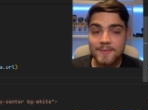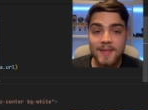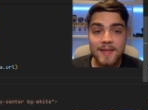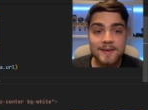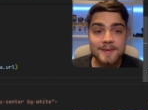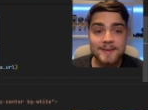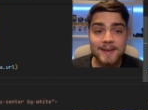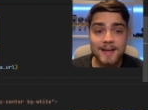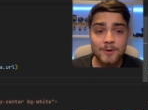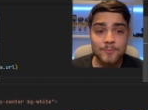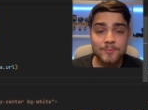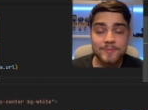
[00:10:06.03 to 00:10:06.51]

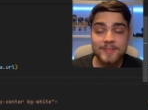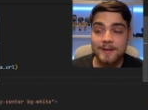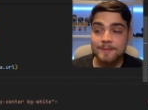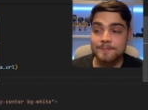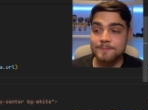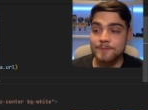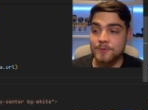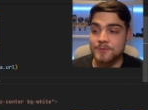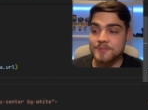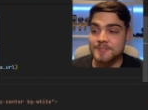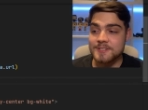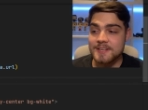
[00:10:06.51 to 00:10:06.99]
Now with that
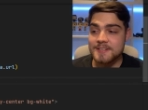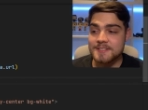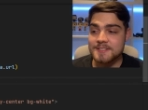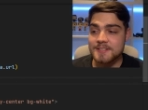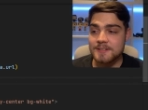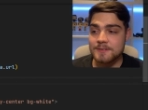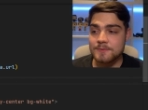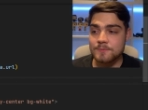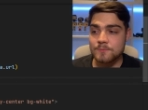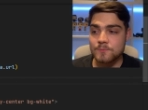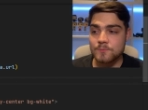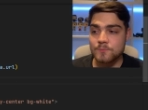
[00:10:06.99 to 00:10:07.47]
font
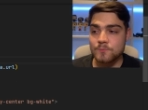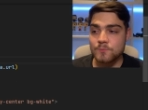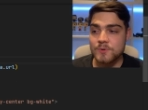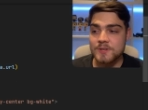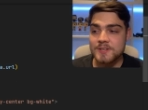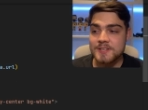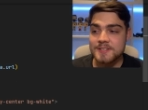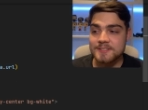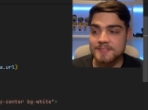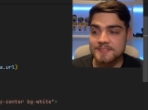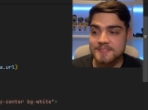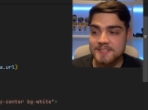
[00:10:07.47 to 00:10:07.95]
data, we
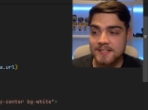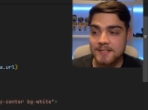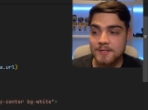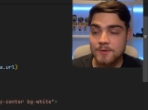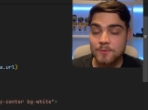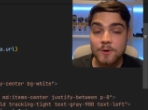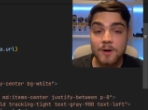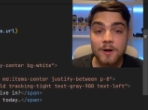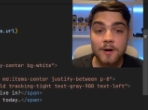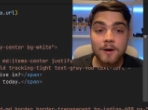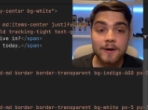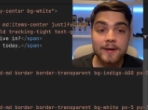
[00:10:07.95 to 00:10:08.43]
need to
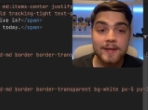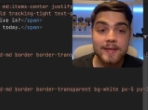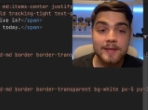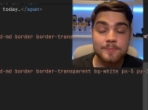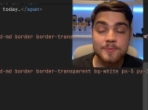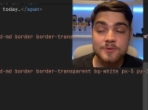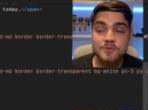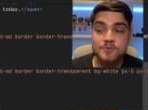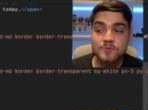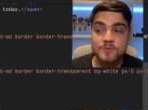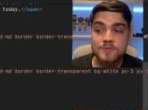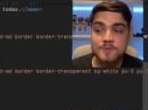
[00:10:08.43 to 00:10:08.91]
tell our
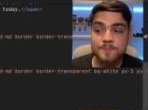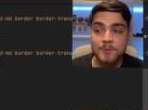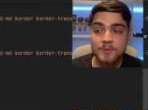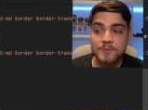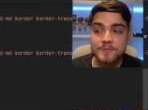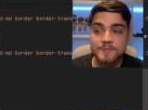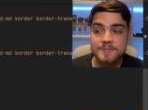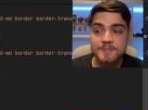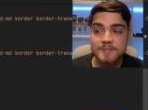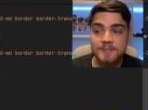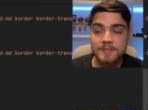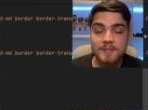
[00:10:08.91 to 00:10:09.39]
image
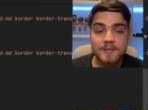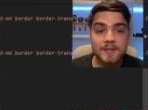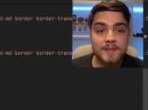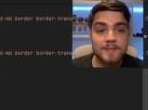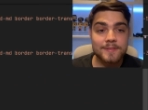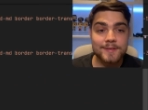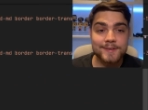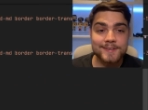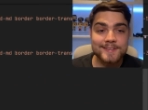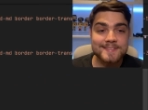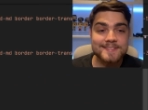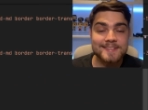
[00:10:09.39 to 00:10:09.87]
response
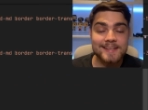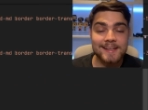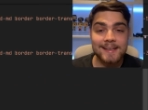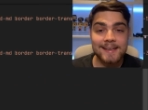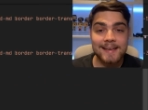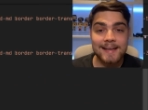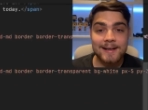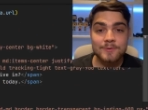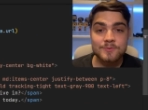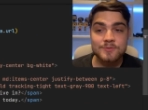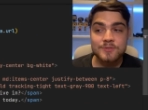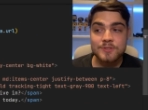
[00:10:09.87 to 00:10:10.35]
that it's
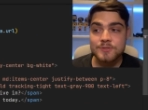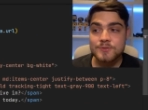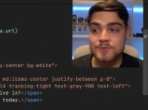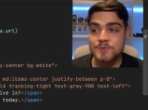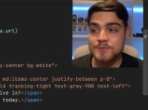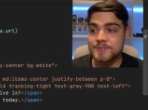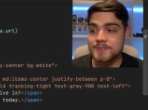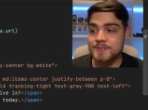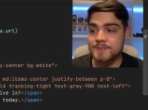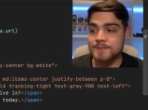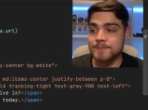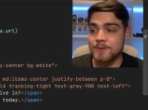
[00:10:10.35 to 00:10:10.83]
allowed to
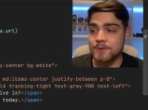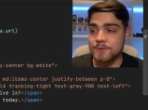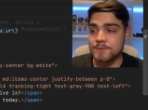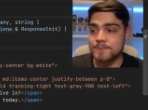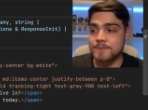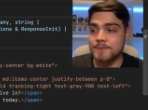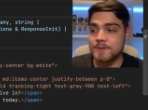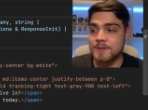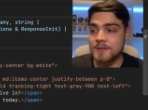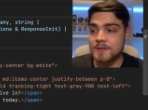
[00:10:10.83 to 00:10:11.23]
use this font.